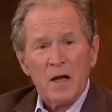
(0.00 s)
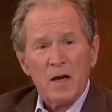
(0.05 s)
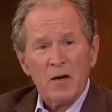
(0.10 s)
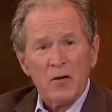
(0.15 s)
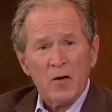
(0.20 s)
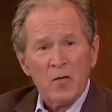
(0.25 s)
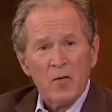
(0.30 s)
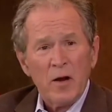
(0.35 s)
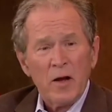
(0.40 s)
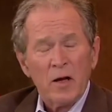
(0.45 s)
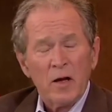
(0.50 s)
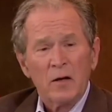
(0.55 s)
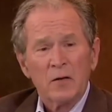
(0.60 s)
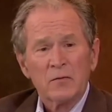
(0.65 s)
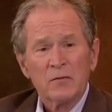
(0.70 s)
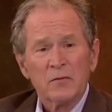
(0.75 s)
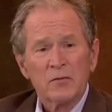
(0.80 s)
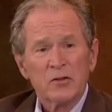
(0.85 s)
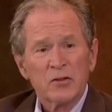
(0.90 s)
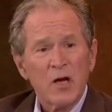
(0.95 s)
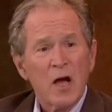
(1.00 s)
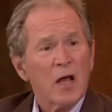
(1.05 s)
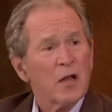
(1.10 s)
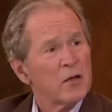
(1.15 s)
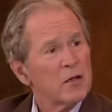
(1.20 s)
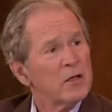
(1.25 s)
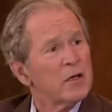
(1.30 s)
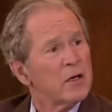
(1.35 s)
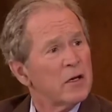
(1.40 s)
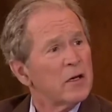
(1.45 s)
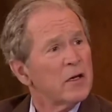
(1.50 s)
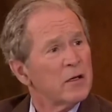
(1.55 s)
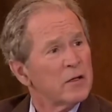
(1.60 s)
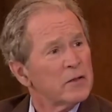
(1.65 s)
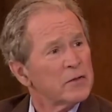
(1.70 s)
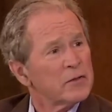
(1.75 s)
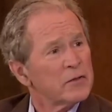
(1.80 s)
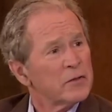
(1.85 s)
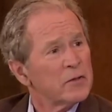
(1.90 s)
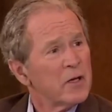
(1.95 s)
know how solid it
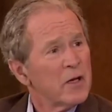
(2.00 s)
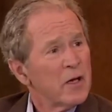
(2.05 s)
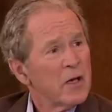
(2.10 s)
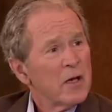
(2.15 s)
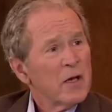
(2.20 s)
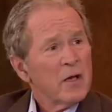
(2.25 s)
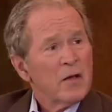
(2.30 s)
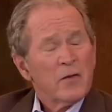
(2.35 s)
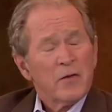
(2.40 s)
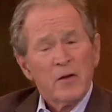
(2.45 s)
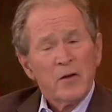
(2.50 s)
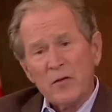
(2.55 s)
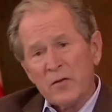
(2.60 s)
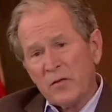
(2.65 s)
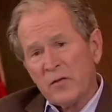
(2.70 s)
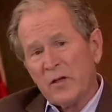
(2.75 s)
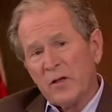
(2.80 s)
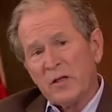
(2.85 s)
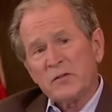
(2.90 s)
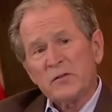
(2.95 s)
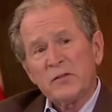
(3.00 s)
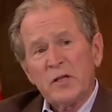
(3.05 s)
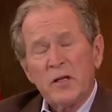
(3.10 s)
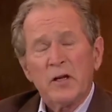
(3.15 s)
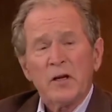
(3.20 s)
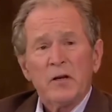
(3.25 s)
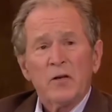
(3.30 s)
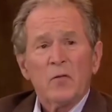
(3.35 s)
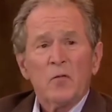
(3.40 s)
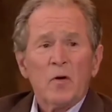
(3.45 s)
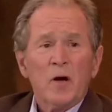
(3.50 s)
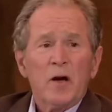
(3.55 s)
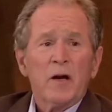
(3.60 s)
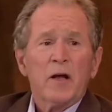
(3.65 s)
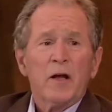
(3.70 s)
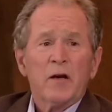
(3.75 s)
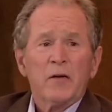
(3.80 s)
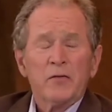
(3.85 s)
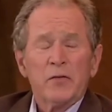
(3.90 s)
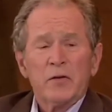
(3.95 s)
is. The other thing that's needed in the
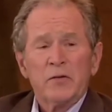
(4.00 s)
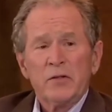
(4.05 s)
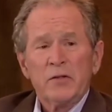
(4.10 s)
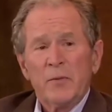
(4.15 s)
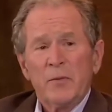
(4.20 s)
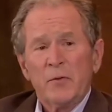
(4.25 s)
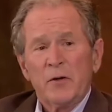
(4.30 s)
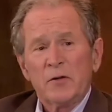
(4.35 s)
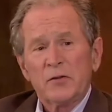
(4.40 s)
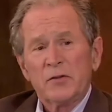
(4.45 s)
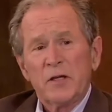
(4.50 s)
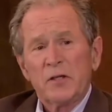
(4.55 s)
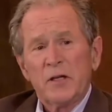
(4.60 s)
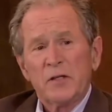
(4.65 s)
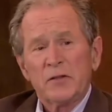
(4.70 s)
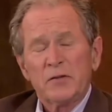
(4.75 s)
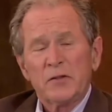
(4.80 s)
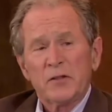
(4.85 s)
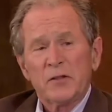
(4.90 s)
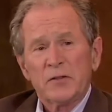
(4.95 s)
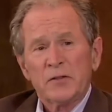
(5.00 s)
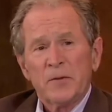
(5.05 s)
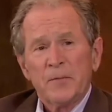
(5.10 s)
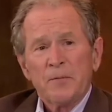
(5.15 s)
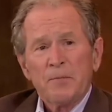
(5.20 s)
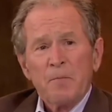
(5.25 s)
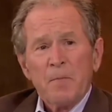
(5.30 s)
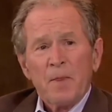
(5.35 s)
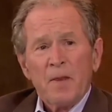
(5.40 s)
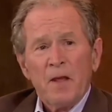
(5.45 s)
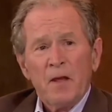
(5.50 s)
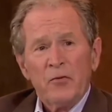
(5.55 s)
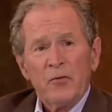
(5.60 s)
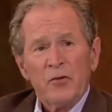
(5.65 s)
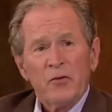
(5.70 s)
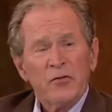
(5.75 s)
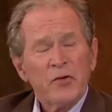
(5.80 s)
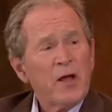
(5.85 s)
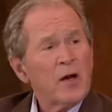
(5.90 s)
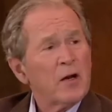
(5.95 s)
White House, and Jeb understands this, is
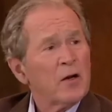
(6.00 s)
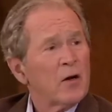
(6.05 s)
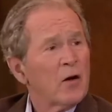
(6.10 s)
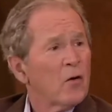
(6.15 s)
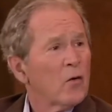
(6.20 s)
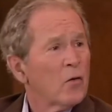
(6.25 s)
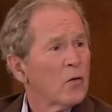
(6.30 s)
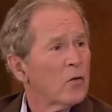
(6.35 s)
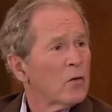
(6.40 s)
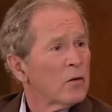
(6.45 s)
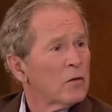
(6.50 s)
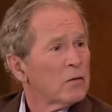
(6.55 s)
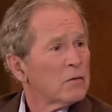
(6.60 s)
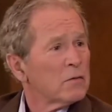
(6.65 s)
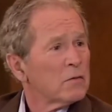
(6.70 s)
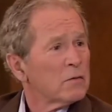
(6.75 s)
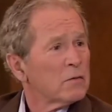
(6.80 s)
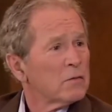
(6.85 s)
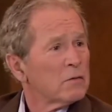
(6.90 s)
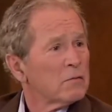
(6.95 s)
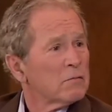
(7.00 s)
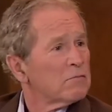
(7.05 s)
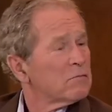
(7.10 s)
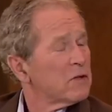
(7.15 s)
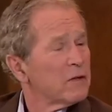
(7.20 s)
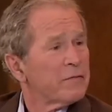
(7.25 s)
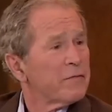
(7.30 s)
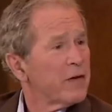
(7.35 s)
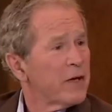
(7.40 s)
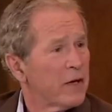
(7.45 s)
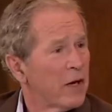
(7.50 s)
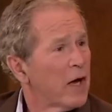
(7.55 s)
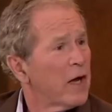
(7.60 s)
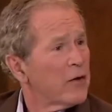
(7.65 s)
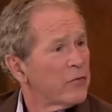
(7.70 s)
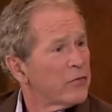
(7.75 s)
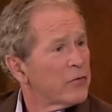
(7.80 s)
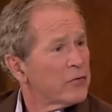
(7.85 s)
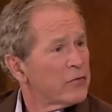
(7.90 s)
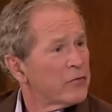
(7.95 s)
you set a goal, defeat
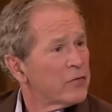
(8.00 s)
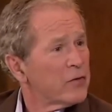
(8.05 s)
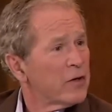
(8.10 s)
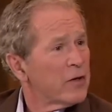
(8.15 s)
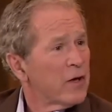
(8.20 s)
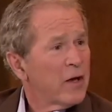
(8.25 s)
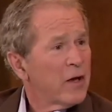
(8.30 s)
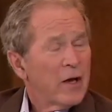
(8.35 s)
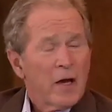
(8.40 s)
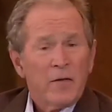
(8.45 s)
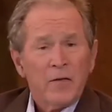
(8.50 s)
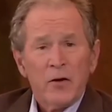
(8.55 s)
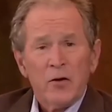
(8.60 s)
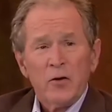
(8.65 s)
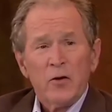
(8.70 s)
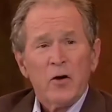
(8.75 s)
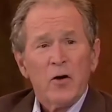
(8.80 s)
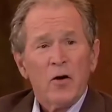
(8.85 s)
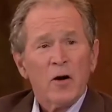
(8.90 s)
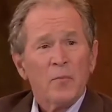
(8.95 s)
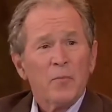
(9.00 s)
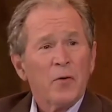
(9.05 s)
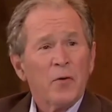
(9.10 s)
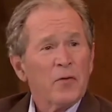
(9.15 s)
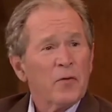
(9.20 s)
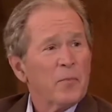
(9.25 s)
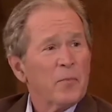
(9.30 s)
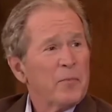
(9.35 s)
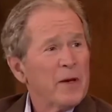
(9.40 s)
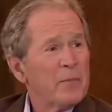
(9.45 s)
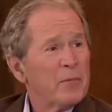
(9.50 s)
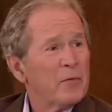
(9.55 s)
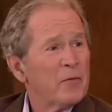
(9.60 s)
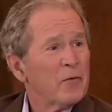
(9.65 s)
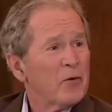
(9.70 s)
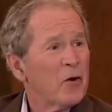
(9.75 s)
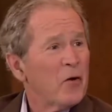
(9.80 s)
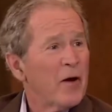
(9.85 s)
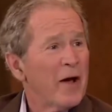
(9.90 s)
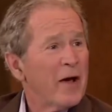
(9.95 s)
ISIS, and then you call upon the people
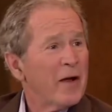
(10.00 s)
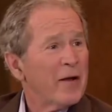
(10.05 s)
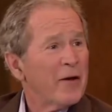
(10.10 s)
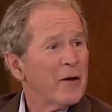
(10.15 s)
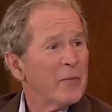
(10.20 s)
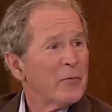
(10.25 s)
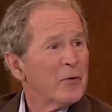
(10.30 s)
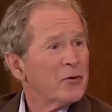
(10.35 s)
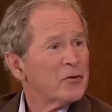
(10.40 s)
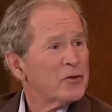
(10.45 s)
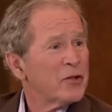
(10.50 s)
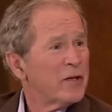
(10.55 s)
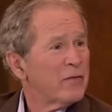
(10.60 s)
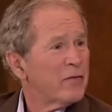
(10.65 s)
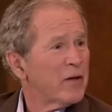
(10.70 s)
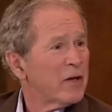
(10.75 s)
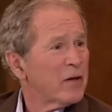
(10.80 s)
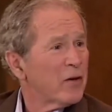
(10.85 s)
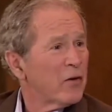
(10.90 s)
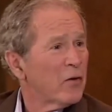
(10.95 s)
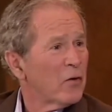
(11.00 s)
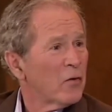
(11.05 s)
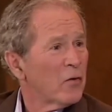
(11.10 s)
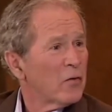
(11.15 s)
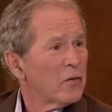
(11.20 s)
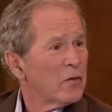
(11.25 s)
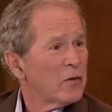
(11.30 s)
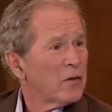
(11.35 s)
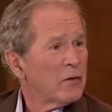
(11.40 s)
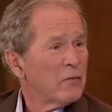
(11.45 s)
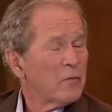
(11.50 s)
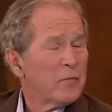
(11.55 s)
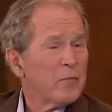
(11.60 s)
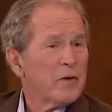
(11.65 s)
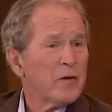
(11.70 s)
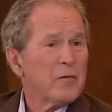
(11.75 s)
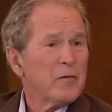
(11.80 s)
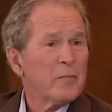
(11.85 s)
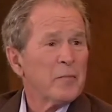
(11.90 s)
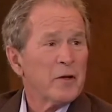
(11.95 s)
who know how to help you achieve that goal. That would
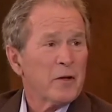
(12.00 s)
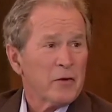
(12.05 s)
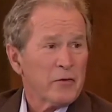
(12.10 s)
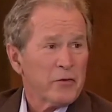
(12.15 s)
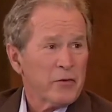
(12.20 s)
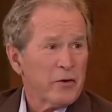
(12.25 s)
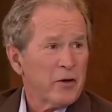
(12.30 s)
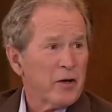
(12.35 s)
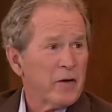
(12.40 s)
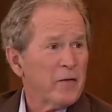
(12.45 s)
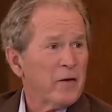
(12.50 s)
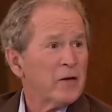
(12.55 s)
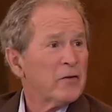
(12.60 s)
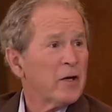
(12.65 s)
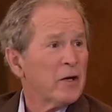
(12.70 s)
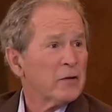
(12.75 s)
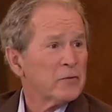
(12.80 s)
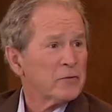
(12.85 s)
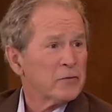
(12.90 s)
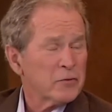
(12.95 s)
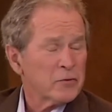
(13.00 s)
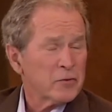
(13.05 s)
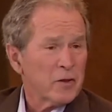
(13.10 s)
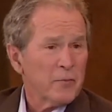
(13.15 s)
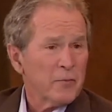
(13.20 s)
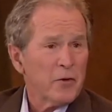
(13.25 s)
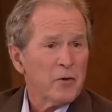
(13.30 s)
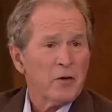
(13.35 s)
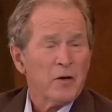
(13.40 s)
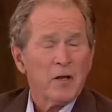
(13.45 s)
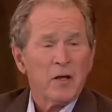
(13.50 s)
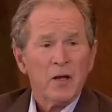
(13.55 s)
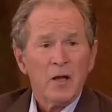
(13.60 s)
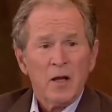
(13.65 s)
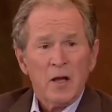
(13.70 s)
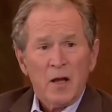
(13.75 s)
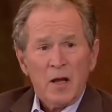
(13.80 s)
be the military and the intelligence community.